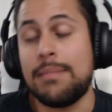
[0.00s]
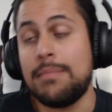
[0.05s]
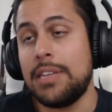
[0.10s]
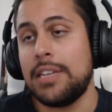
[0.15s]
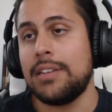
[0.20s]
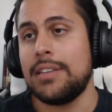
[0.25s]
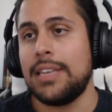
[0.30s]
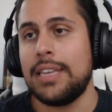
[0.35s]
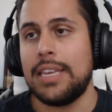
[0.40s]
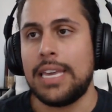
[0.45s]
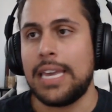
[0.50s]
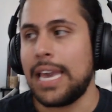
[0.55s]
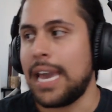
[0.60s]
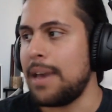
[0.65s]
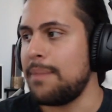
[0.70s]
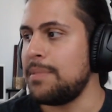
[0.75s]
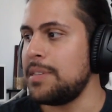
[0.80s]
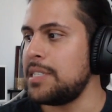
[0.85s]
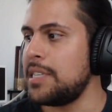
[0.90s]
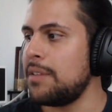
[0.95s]
I mean, it
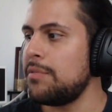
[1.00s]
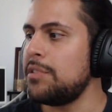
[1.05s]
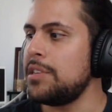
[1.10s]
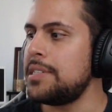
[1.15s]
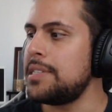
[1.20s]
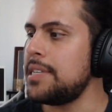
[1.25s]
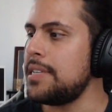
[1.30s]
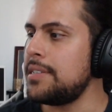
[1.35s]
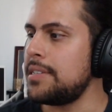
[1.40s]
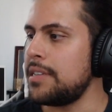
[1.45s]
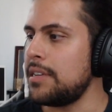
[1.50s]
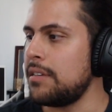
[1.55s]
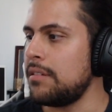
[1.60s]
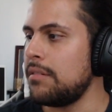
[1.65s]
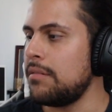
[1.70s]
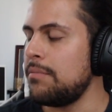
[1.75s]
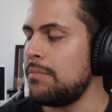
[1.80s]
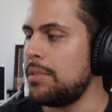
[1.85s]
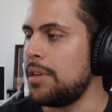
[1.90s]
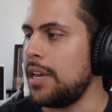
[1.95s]
happens every
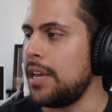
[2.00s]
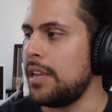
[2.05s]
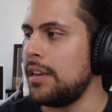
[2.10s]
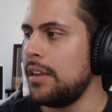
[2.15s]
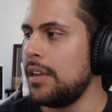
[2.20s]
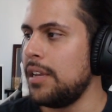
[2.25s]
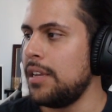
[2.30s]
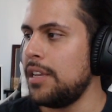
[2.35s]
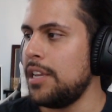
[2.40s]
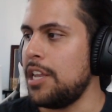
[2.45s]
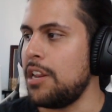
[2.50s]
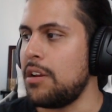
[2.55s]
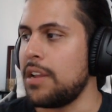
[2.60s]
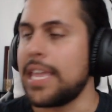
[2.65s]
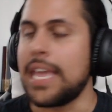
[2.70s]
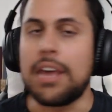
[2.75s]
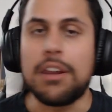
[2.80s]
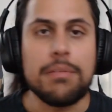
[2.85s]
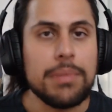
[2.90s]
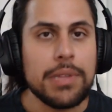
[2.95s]
season, but you know,
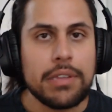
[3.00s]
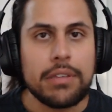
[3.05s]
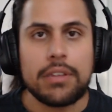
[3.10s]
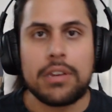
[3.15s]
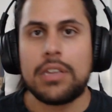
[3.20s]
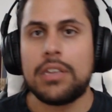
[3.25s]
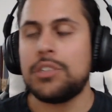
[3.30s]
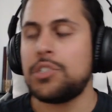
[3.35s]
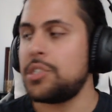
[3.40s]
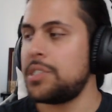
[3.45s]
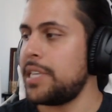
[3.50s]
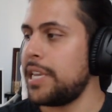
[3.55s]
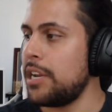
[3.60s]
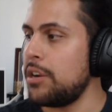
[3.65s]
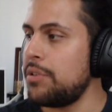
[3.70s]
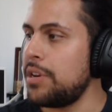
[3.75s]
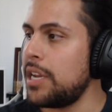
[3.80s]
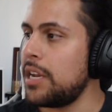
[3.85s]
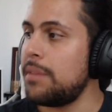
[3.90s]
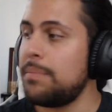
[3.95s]
accountability, just like
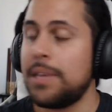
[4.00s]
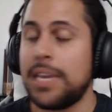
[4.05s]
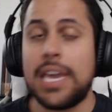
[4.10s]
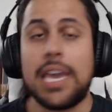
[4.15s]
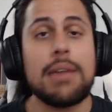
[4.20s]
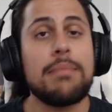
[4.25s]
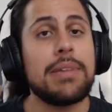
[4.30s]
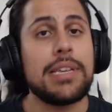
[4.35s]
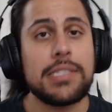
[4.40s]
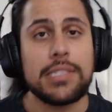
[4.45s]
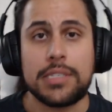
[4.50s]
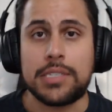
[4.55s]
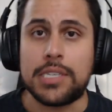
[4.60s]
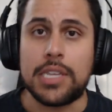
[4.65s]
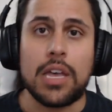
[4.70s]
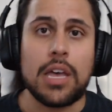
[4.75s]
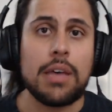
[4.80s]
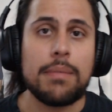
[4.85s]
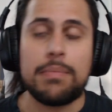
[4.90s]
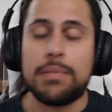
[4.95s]
owning up, like, hey, I messed this
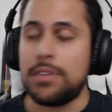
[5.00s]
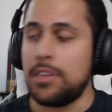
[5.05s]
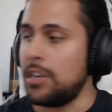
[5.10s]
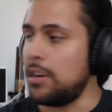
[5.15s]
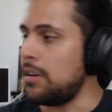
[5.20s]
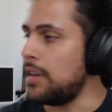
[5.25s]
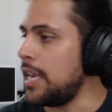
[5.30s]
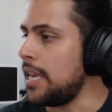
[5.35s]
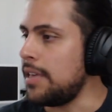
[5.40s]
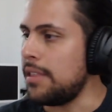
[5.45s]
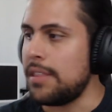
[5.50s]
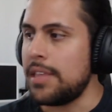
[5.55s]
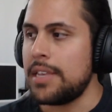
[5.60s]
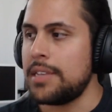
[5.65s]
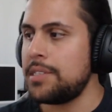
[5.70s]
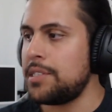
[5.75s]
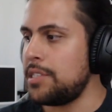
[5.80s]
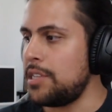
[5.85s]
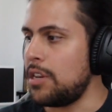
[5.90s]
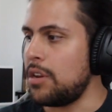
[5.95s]
up, you know, hey,
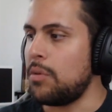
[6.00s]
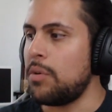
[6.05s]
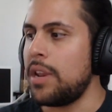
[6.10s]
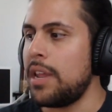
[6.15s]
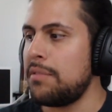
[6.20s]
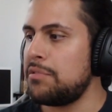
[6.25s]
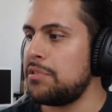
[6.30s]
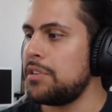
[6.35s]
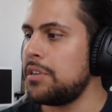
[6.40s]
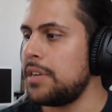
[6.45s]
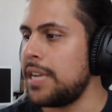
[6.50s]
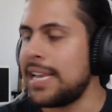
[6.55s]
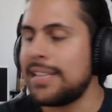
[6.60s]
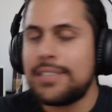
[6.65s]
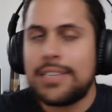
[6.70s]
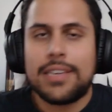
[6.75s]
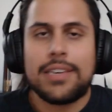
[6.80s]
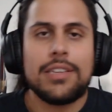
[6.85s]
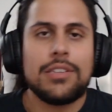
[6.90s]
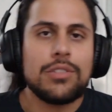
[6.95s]
this, you know, whatever. Not
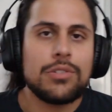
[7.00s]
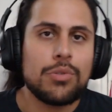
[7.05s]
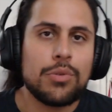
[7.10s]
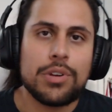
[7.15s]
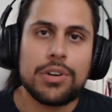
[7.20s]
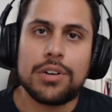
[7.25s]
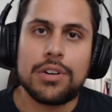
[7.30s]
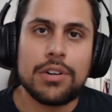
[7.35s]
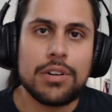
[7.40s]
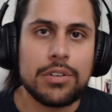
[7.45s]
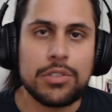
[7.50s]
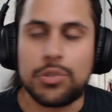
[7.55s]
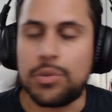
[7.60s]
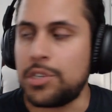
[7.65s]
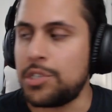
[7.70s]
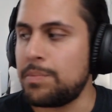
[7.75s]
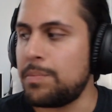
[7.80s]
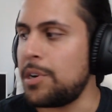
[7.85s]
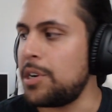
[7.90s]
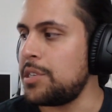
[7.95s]
taking Twitter or
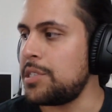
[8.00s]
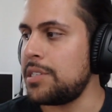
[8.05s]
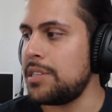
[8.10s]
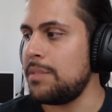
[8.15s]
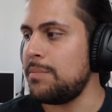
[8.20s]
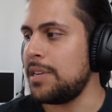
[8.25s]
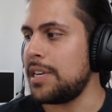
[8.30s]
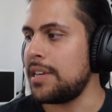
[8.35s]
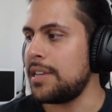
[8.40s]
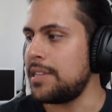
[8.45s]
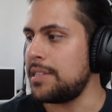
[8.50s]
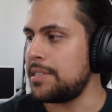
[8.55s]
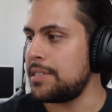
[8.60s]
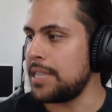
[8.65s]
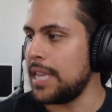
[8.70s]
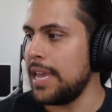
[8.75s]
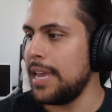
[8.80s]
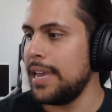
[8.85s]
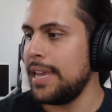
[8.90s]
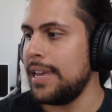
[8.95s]
Twitch personally
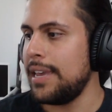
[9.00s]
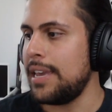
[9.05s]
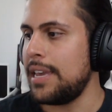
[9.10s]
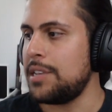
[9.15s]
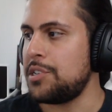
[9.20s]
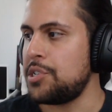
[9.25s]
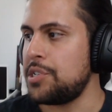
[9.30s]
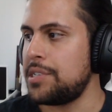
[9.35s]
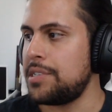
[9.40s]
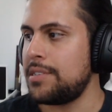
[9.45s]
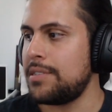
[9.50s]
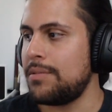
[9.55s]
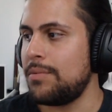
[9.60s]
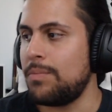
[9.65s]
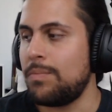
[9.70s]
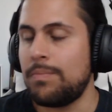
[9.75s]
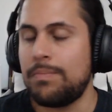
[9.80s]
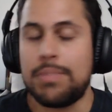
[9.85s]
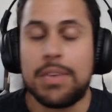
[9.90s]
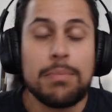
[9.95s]
because it's just
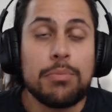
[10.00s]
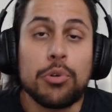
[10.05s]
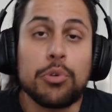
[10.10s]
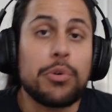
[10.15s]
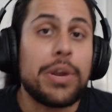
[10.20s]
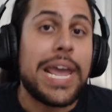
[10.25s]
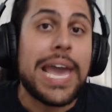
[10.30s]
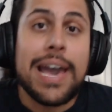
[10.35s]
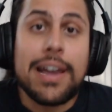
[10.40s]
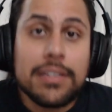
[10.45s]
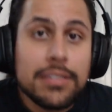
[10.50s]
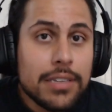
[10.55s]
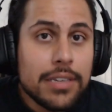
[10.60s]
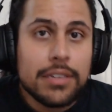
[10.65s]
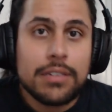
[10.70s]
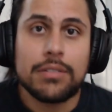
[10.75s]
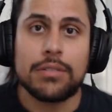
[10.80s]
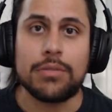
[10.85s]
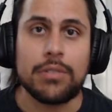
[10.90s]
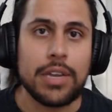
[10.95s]
people
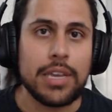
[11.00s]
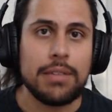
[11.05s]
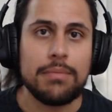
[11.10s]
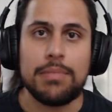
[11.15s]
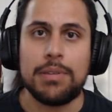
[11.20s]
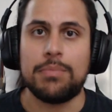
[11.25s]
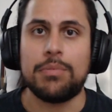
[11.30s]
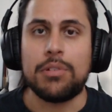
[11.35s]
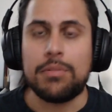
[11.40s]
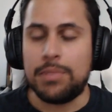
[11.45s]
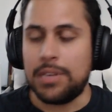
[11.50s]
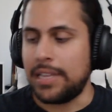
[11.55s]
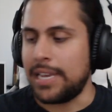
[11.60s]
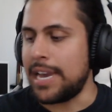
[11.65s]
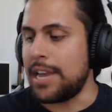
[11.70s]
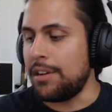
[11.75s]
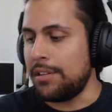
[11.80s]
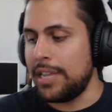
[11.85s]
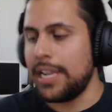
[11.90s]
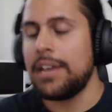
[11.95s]
reacting, right? People will be
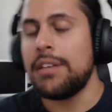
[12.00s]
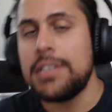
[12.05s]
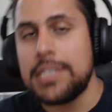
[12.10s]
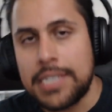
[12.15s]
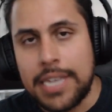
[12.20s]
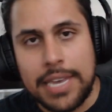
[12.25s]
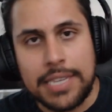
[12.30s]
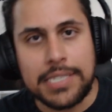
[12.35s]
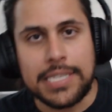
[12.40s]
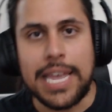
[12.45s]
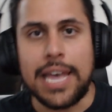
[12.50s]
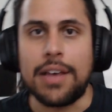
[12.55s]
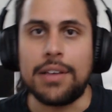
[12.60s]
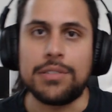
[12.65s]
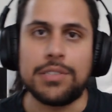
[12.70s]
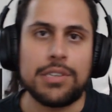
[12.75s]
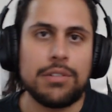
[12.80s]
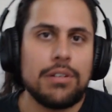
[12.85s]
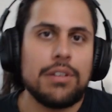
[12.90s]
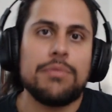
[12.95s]
like, I don't like how this guy
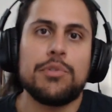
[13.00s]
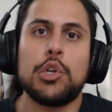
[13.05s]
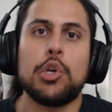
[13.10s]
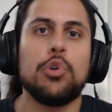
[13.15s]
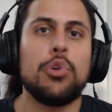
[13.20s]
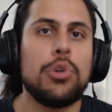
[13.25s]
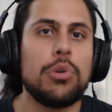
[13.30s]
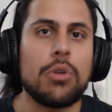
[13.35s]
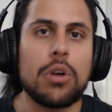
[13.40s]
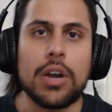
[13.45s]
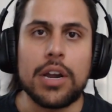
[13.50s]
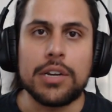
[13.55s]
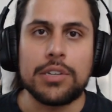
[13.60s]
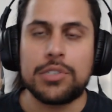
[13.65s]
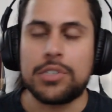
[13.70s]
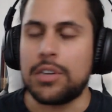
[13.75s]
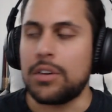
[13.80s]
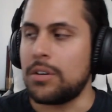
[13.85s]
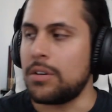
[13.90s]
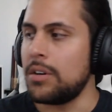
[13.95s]
sounds. I don't even know who you are.
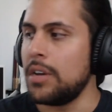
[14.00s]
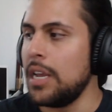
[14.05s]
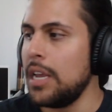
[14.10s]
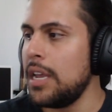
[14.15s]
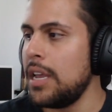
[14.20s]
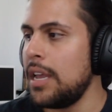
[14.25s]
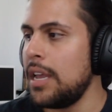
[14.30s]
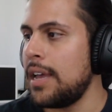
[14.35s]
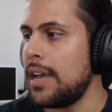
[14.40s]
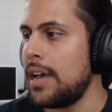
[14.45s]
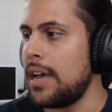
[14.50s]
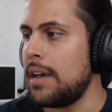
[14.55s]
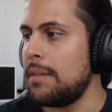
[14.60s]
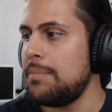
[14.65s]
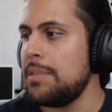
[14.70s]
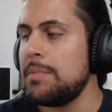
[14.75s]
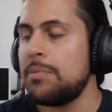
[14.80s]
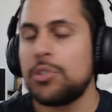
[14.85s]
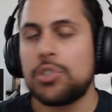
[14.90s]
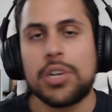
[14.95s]
So
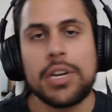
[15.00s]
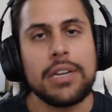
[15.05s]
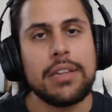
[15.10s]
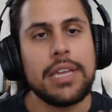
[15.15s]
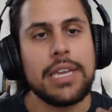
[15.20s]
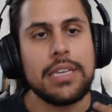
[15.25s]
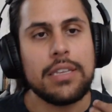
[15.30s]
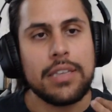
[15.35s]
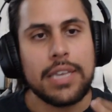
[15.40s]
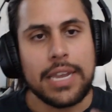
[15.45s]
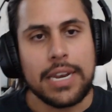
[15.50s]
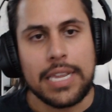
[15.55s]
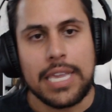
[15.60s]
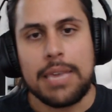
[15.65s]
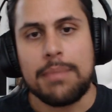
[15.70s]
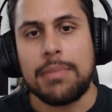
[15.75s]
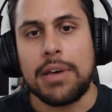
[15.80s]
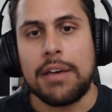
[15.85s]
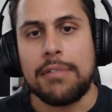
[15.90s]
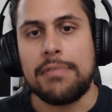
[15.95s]
um, people trying to like kind of
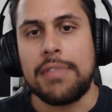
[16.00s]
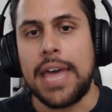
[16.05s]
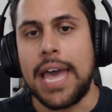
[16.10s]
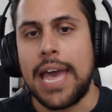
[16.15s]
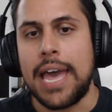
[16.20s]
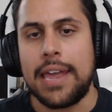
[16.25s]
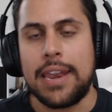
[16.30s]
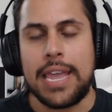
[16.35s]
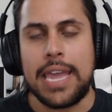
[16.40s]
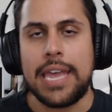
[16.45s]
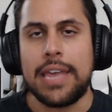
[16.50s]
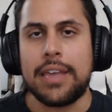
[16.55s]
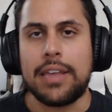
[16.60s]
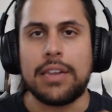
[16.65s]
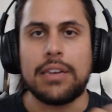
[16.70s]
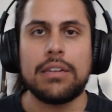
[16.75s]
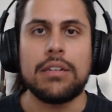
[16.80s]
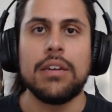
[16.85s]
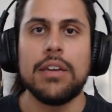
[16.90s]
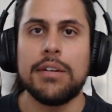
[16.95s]
keep off that
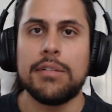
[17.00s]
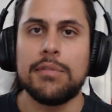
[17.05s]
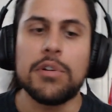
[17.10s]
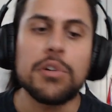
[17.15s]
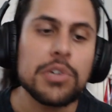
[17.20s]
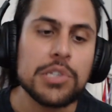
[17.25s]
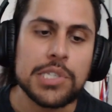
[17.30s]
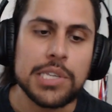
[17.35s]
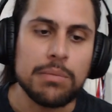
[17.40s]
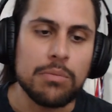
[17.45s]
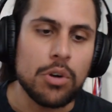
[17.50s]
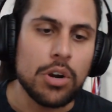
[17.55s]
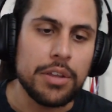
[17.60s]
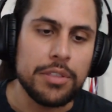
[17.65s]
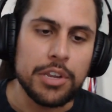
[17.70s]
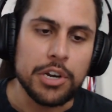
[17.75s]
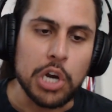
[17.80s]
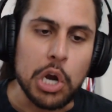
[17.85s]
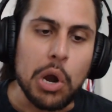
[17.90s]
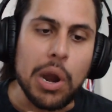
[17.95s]
and focusing more
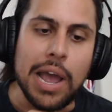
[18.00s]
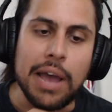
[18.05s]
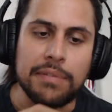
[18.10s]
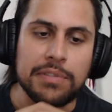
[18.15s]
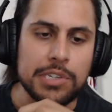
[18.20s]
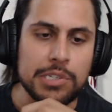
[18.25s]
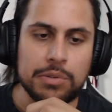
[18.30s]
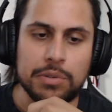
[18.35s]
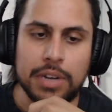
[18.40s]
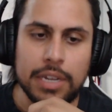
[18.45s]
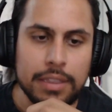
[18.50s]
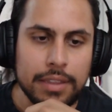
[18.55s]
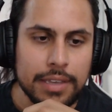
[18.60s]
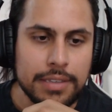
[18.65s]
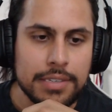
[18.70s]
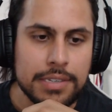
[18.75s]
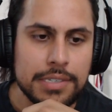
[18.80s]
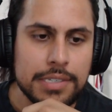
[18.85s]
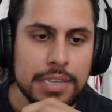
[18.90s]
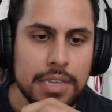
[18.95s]
on their craft is what I'd
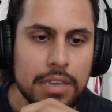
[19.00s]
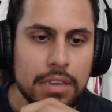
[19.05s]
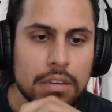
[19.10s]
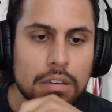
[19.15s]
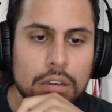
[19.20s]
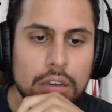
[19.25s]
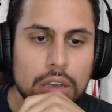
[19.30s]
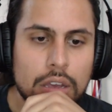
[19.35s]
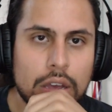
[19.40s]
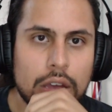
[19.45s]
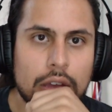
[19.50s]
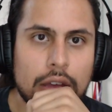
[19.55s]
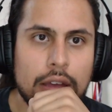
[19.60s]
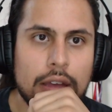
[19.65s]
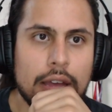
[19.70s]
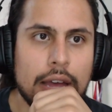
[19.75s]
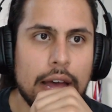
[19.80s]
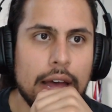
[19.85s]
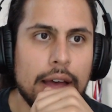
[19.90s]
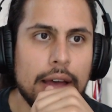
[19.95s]
like to see.
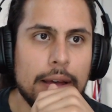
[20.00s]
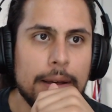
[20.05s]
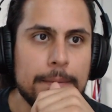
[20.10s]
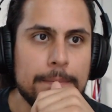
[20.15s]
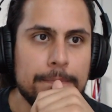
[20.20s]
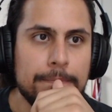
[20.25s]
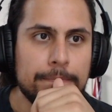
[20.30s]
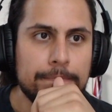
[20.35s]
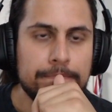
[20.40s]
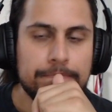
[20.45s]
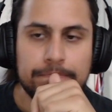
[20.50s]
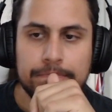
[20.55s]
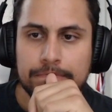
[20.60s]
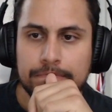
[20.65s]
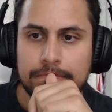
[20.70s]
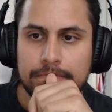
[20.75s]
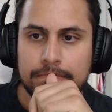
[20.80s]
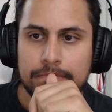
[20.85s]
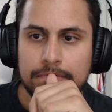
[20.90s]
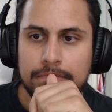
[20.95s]
Um,
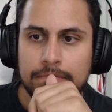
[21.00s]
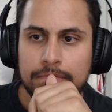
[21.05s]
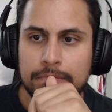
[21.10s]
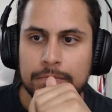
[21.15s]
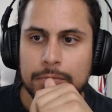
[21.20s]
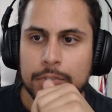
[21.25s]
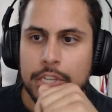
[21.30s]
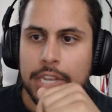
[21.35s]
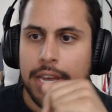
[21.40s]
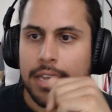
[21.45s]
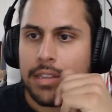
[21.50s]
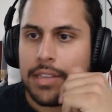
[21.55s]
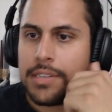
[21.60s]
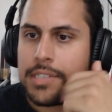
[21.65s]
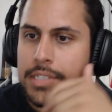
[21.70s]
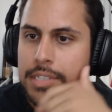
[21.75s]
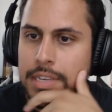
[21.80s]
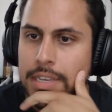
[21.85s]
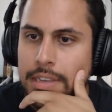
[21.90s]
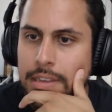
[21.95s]
so yeah,
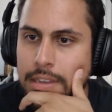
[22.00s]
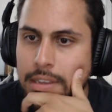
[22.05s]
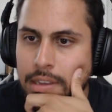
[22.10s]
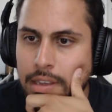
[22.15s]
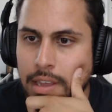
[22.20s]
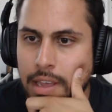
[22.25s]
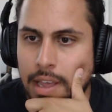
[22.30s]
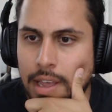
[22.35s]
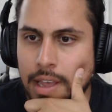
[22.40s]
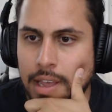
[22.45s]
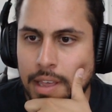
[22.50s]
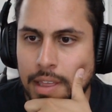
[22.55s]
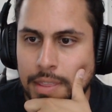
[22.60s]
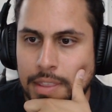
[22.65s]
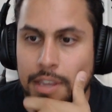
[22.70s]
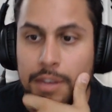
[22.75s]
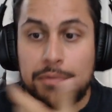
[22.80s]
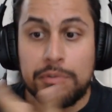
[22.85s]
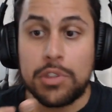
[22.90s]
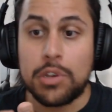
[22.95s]
let's see. Uh,
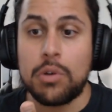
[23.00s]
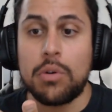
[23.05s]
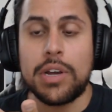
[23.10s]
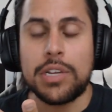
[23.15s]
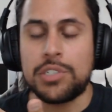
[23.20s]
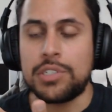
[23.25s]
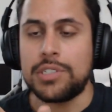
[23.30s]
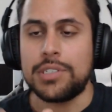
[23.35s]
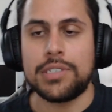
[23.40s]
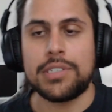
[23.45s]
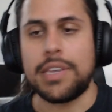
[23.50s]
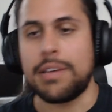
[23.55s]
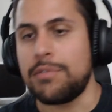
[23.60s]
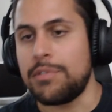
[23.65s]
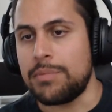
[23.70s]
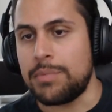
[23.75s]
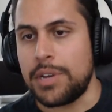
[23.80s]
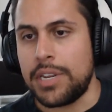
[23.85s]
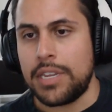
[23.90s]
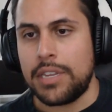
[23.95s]
thank you for the questions,
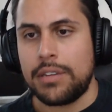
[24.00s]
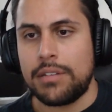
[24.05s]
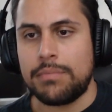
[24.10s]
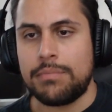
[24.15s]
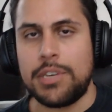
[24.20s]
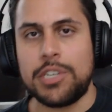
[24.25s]
everybody.